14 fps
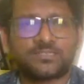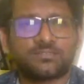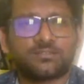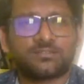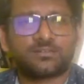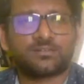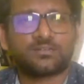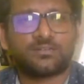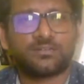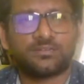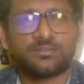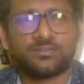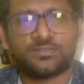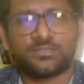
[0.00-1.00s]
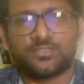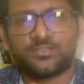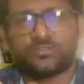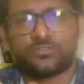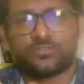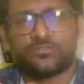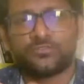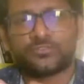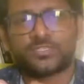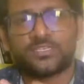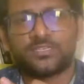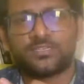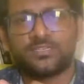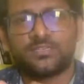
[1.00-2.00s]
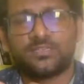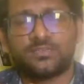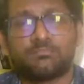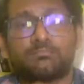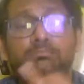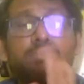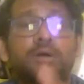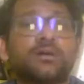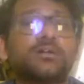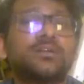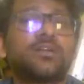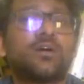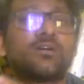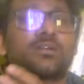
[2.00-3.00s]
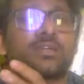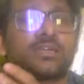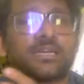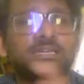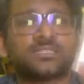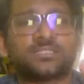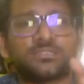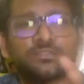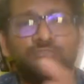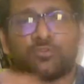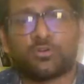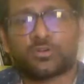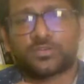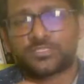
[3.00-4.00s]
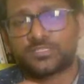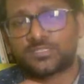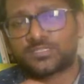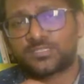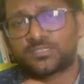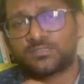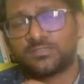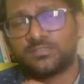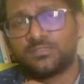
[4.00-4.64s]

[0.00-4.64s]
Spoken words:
or if you see burned or cut forests